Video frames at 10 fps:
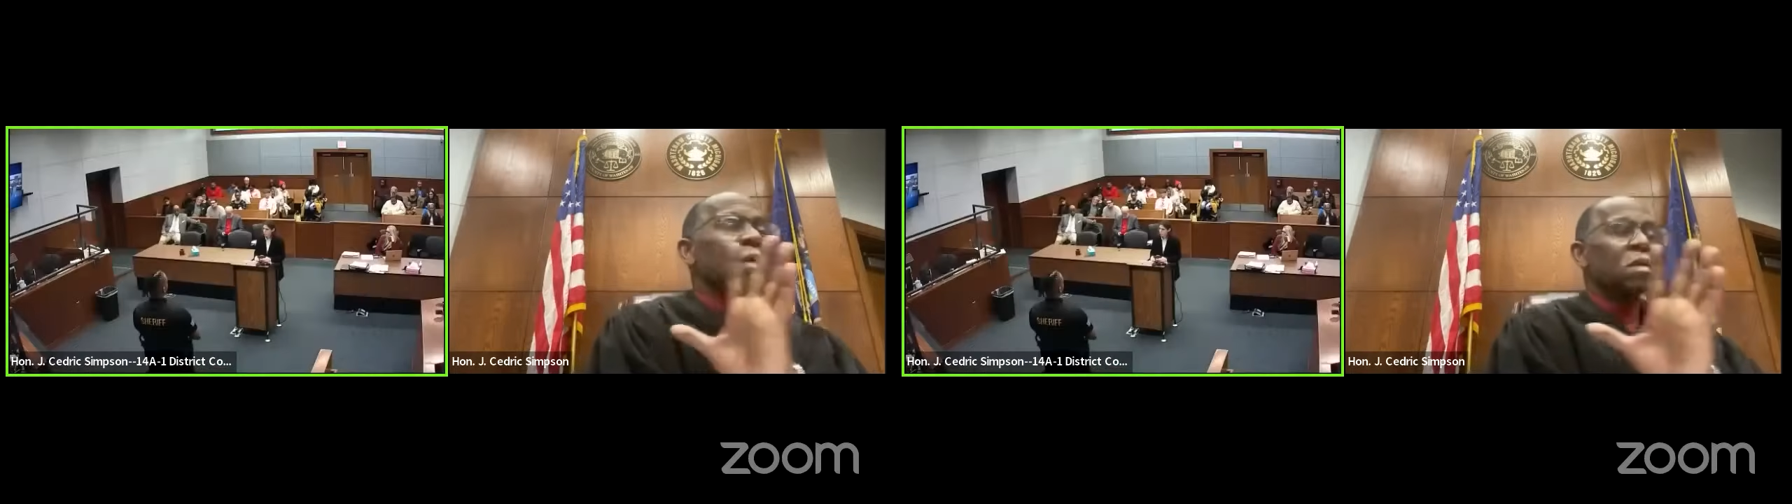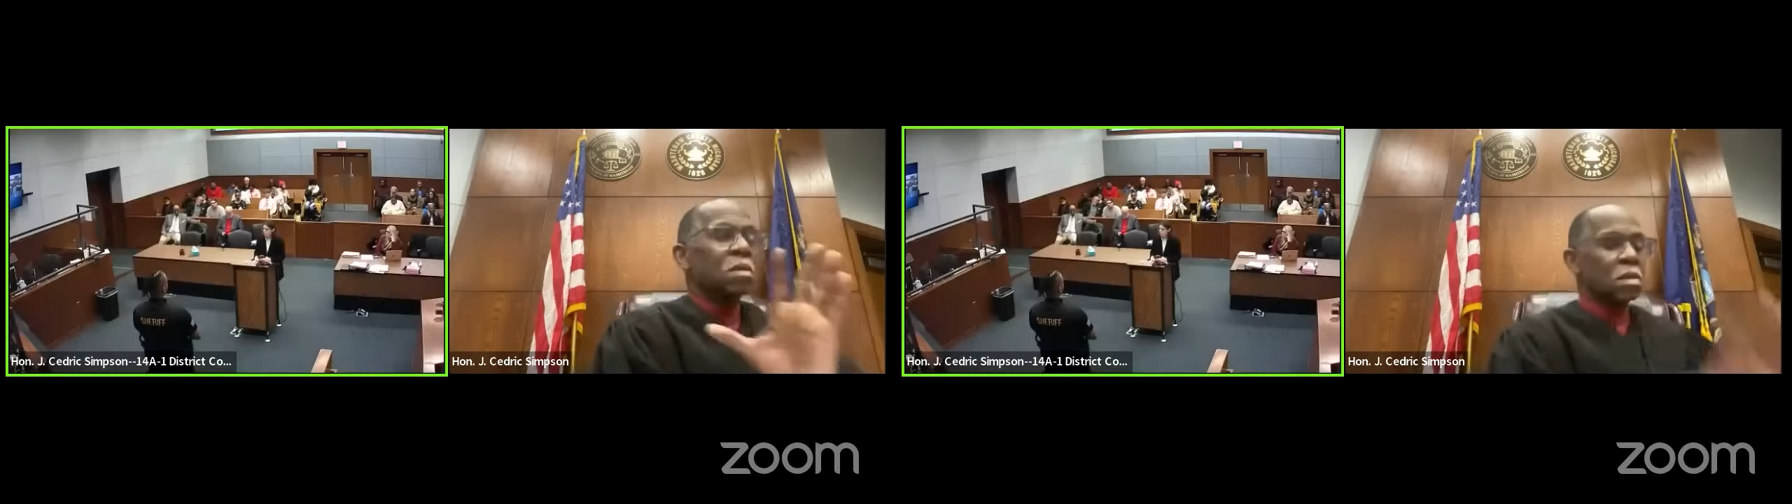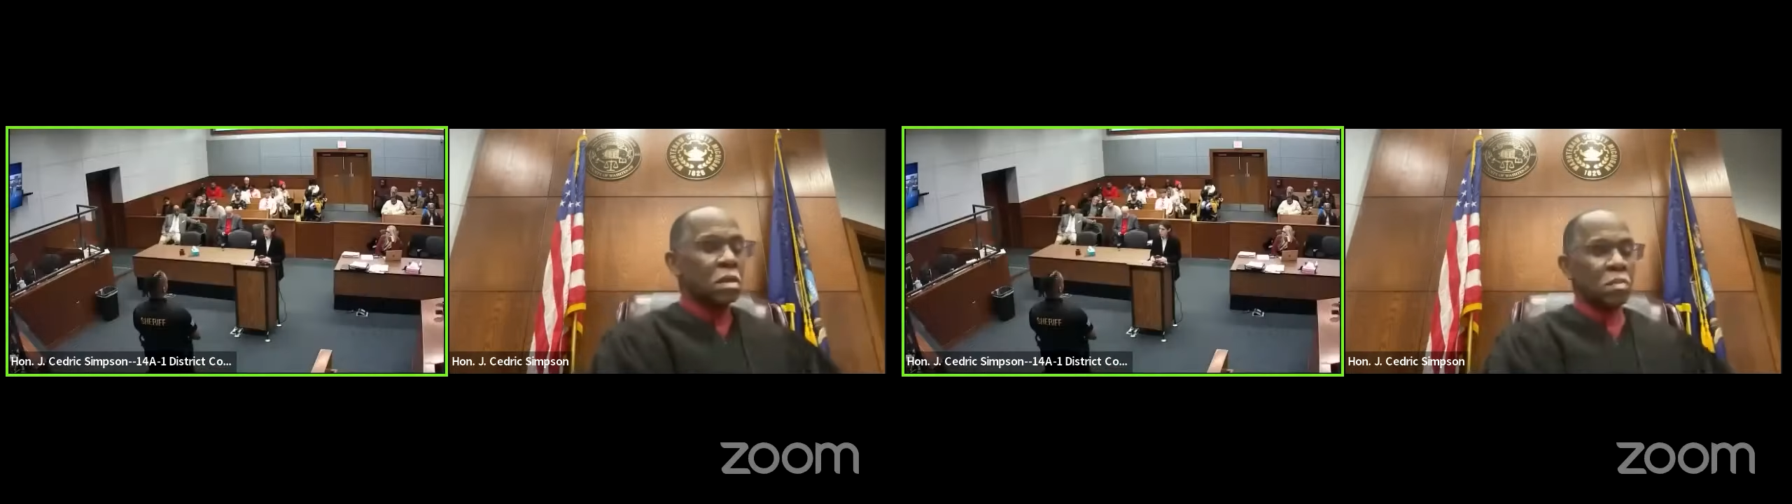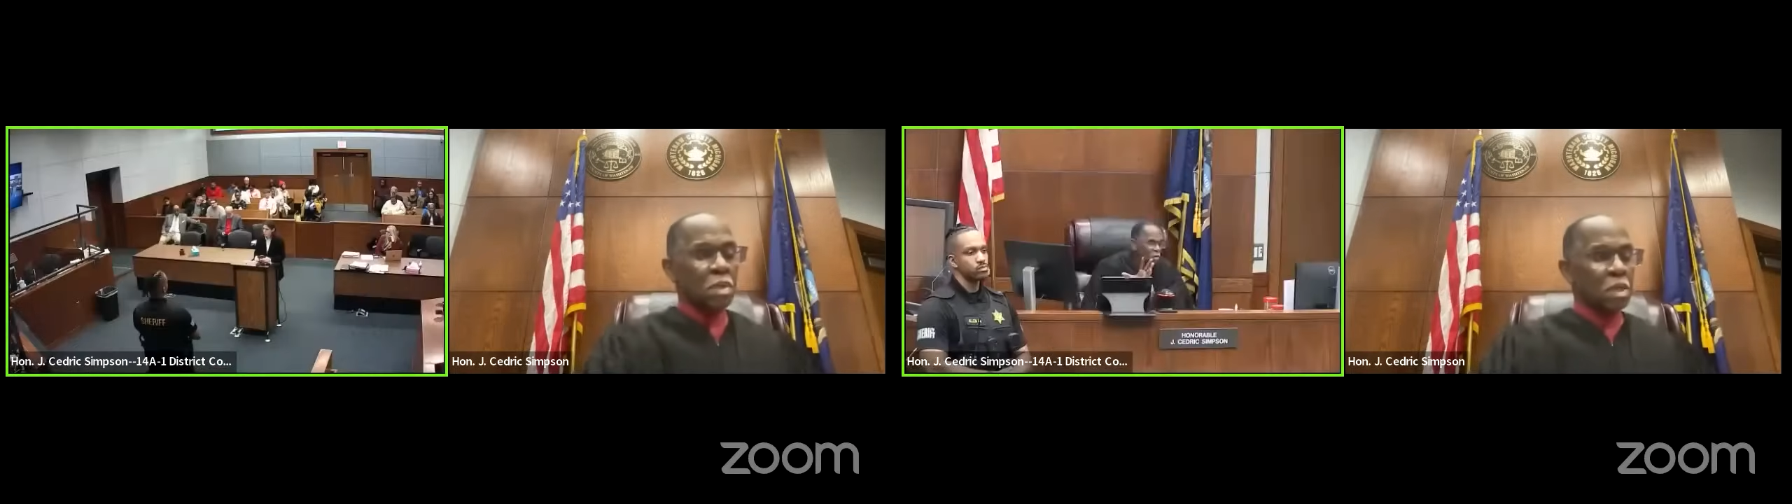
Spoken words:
Hold it. Yeah,